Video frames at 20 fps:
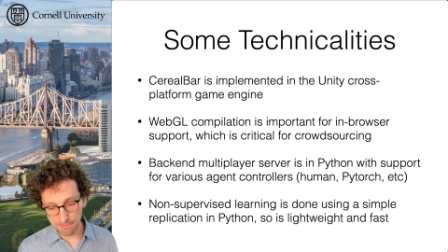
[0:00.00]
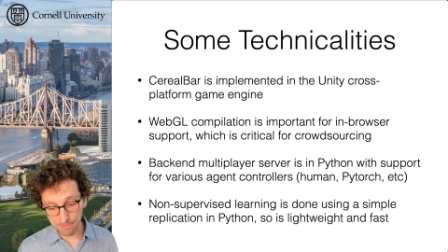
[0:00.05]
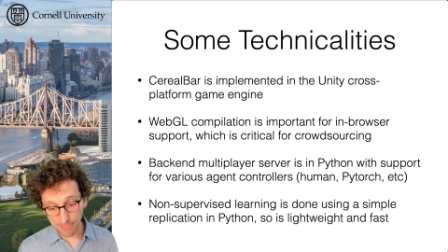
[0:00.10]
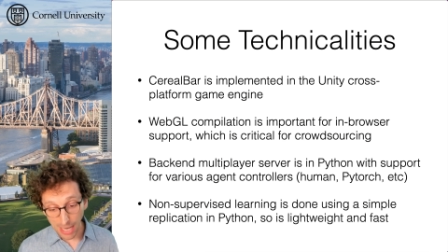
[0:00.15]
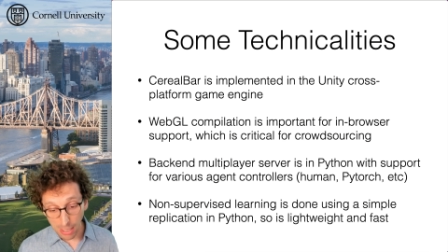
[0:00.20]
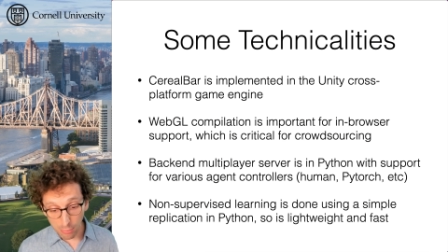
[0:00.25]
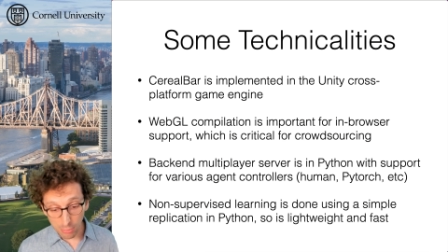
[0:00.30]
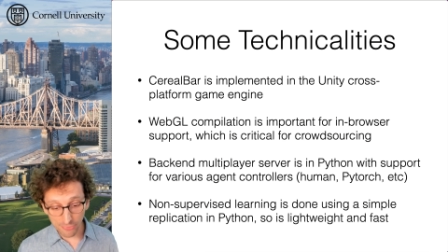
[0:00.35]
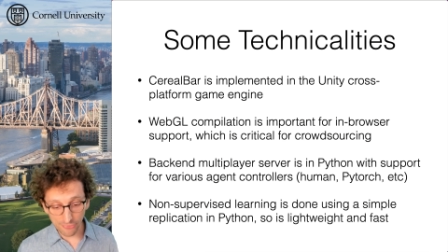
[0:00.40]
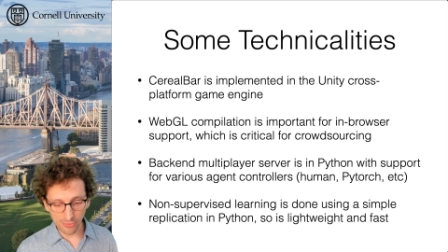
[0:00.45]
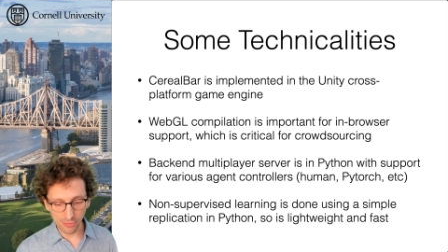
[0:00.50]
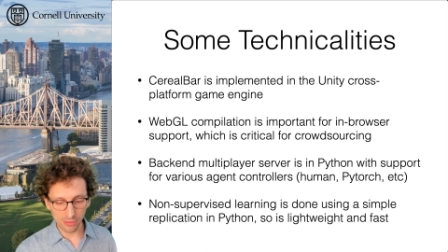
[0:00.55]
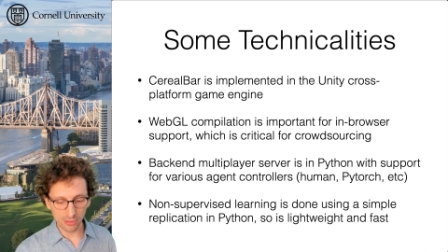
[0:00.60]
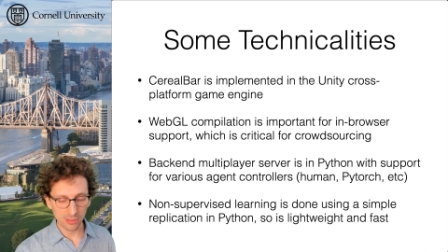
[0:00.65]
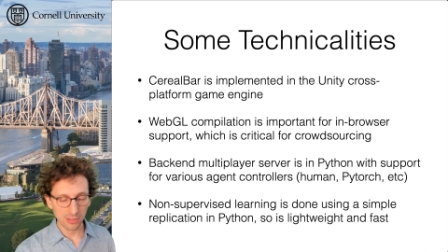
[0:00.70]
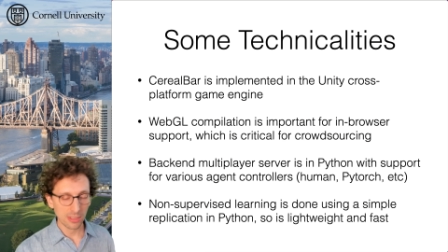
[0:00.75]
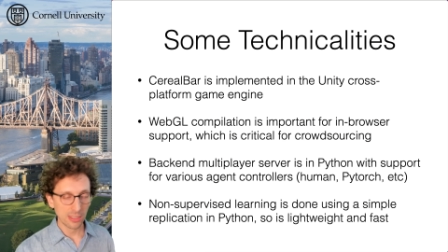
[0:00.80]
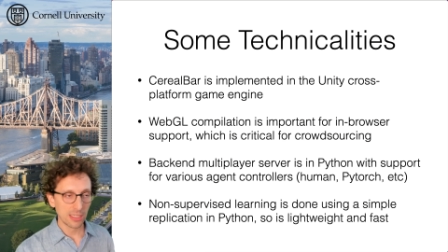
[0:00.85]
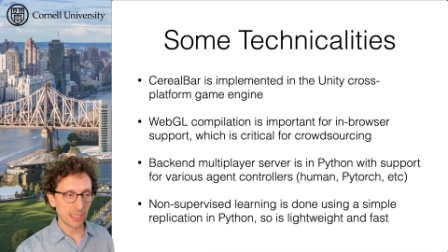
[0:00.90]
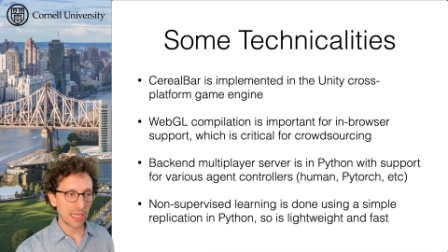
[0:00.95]

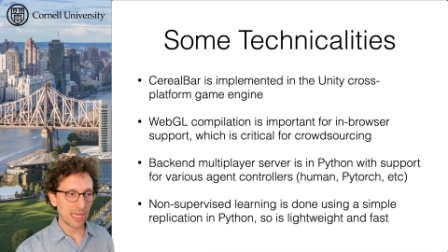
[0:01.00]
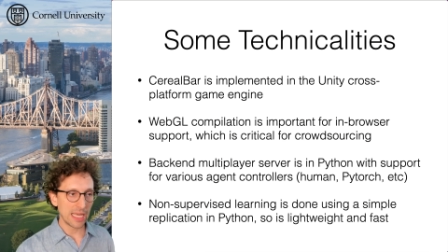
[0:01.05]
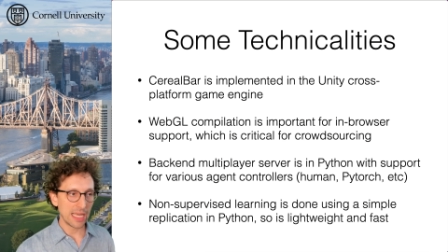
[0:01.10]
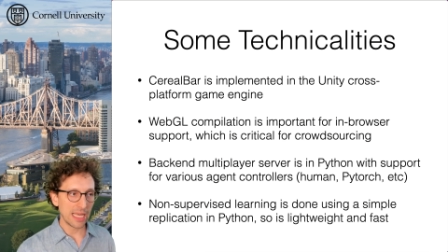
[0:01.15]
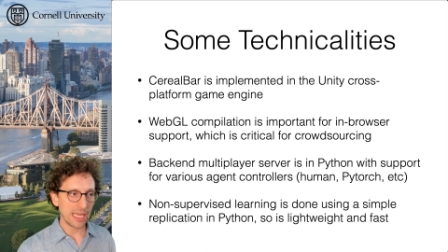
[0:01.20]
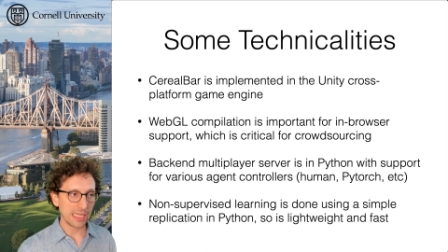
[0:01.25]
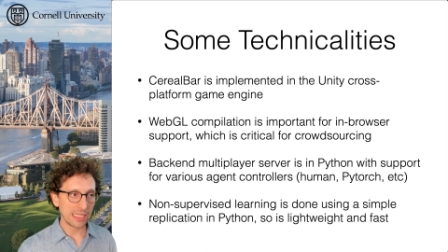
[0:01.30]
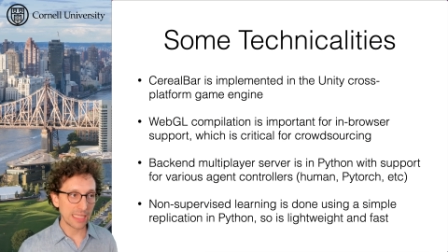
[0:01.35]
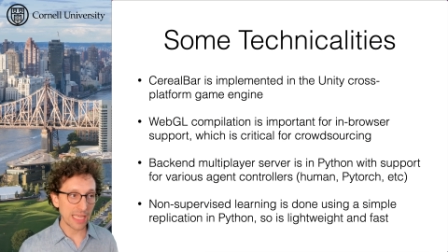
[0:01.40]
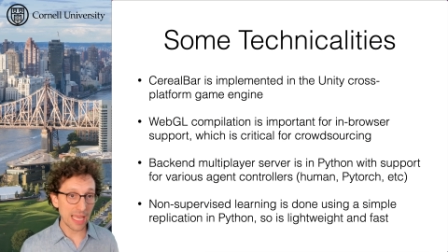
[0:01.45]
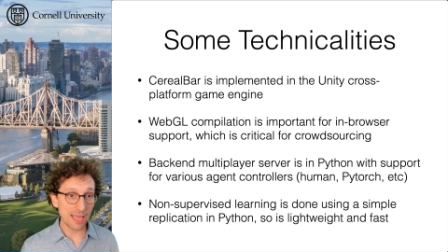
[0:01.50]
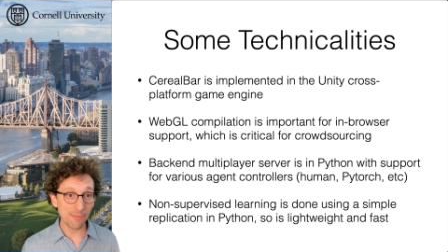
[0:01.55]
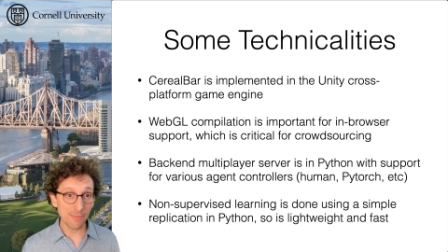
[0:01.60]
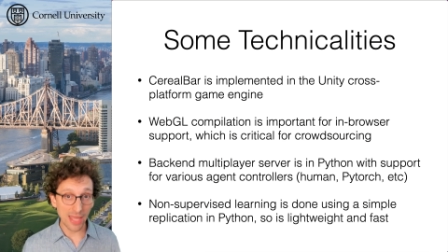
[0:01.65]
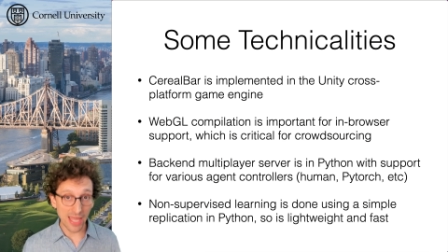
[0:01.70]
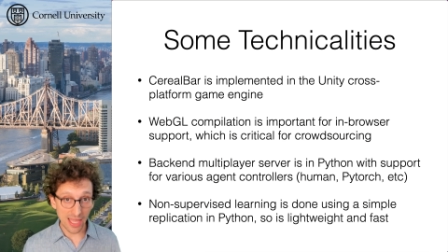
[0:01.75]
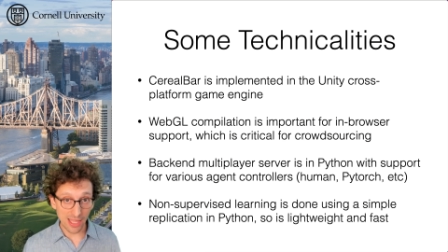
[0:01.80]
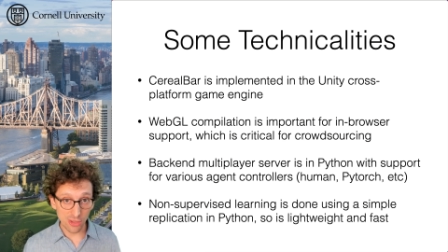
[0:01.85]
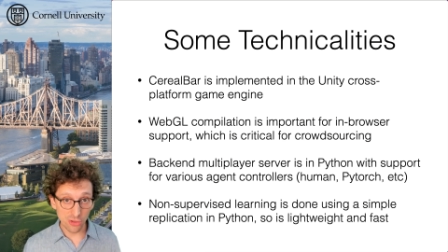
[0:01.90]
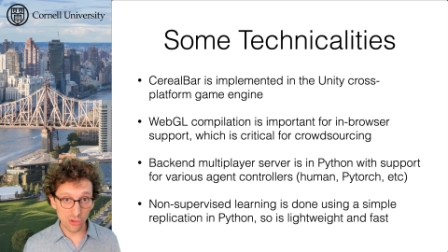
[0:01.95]
powerful game
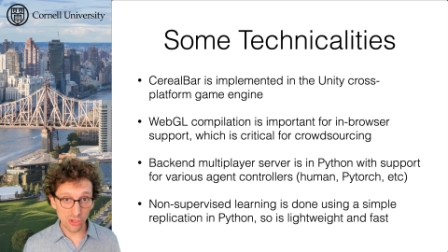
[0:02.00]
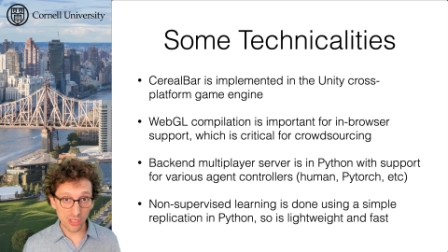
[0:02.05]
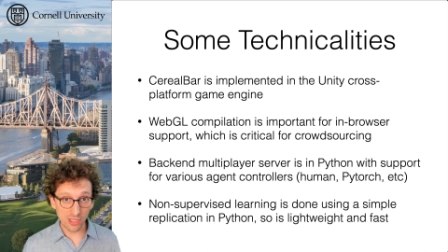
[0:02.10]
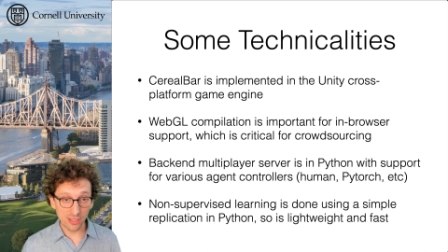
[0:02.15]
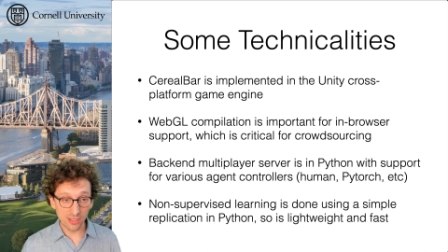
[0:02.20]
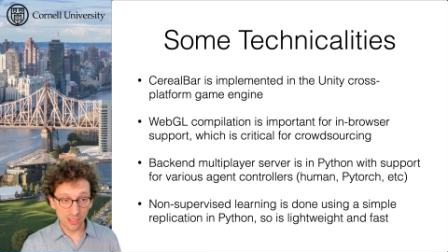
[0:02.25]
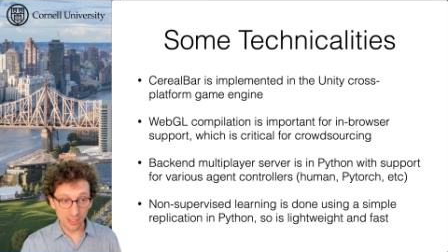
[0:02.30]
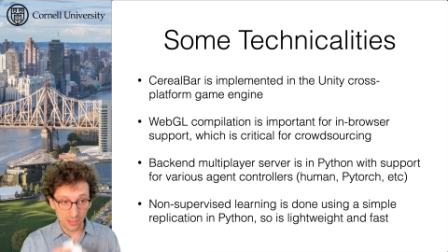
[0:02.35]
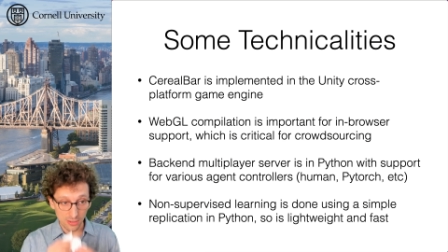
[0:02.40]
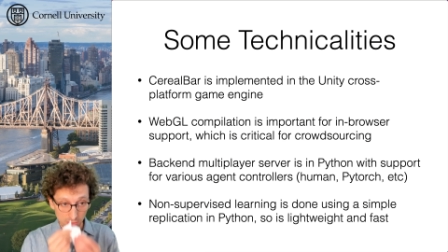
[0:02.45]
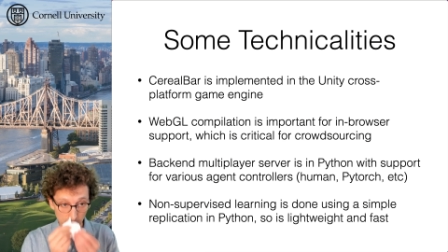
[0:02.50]
engine